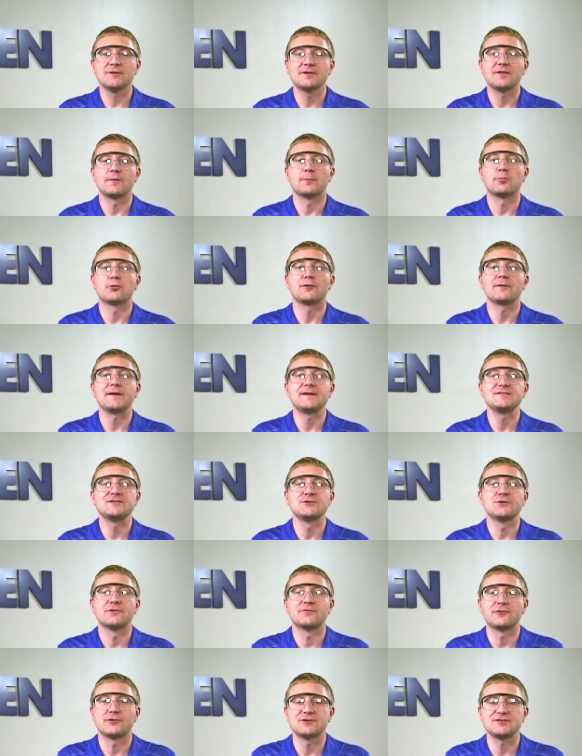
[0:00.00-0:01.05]
into the Brilliance
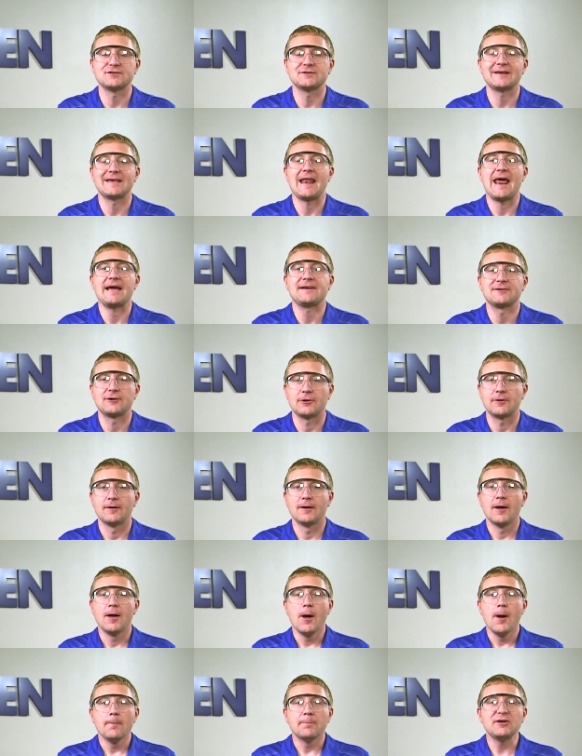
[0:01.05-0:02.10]
Universal connector.
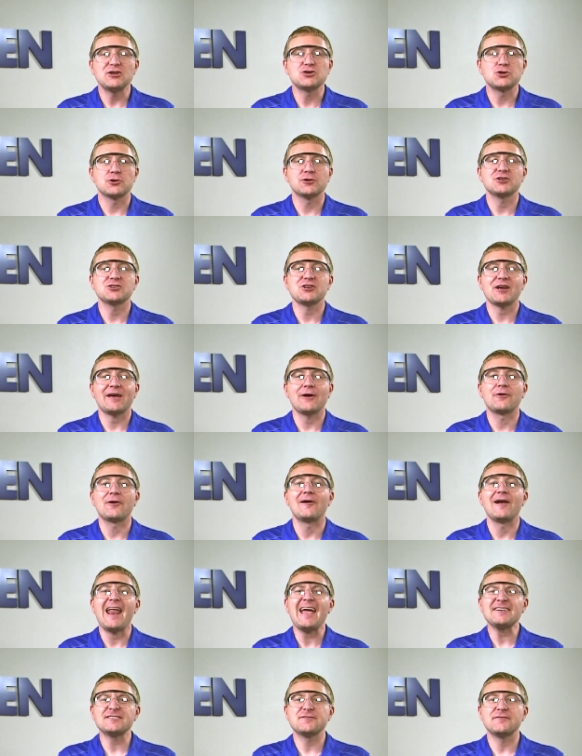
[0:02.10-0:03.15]
Be sure to check out our
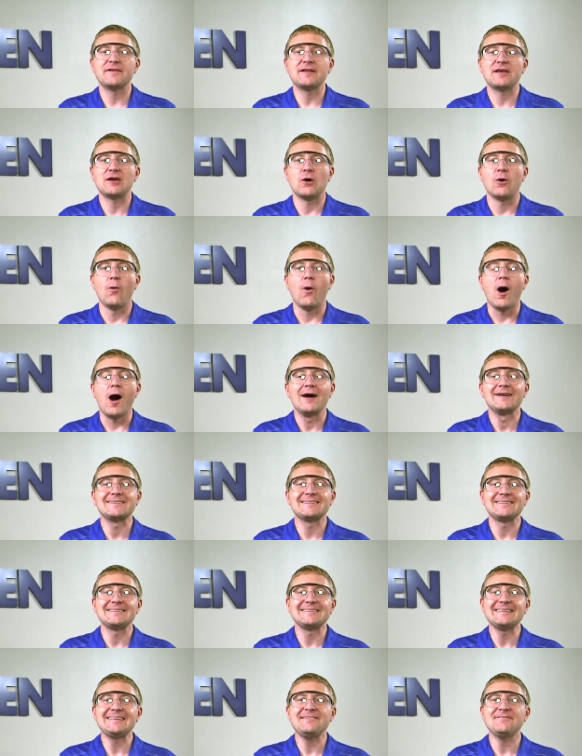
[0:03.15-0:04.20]
next video on
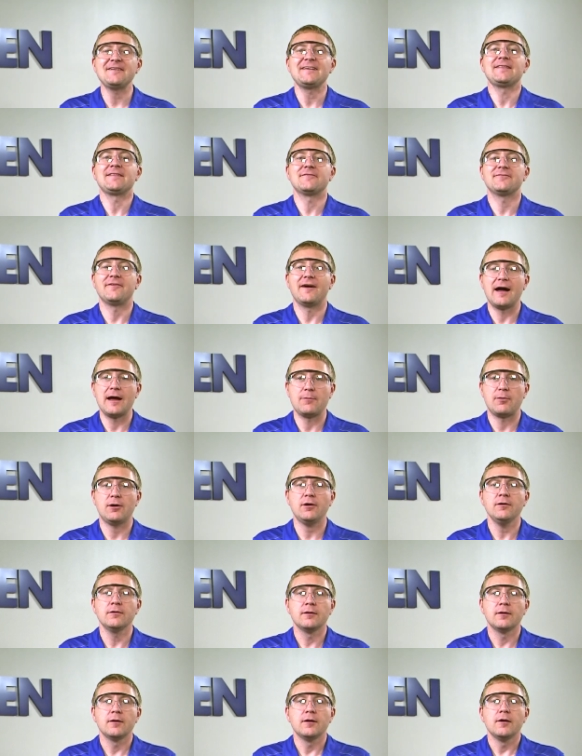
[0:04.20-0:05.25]
cleaving the
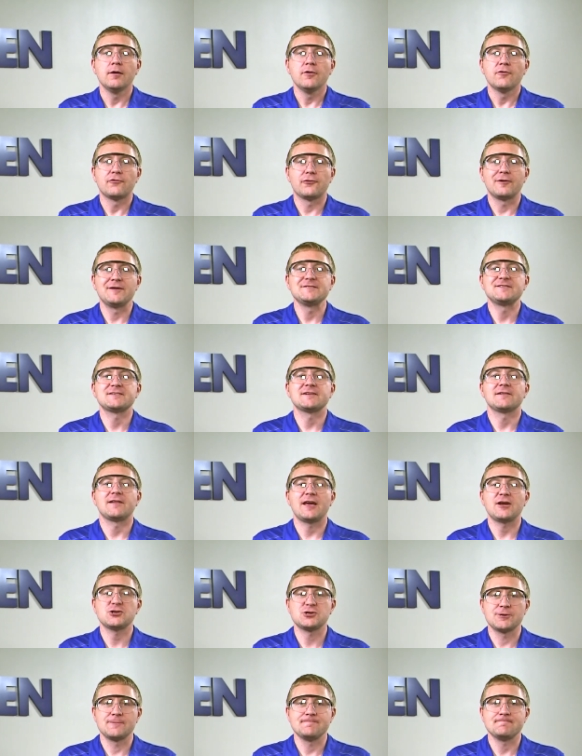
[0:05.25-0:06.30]
fiber for
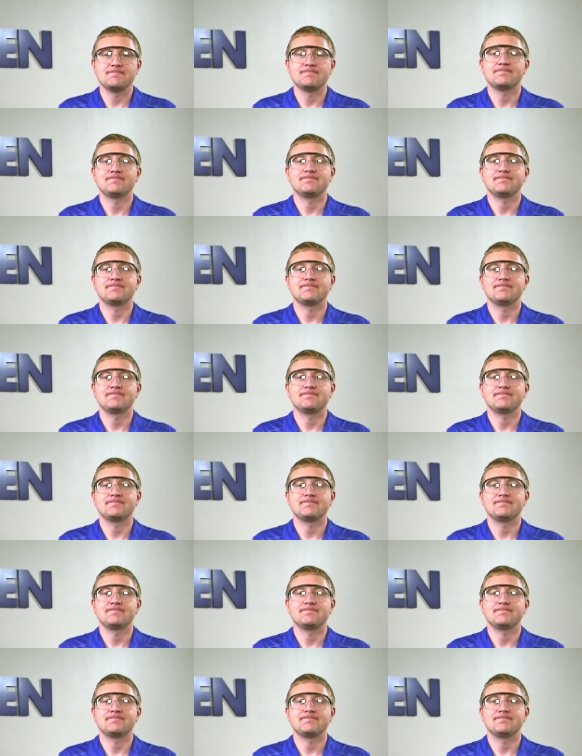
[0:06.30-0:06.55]
installation.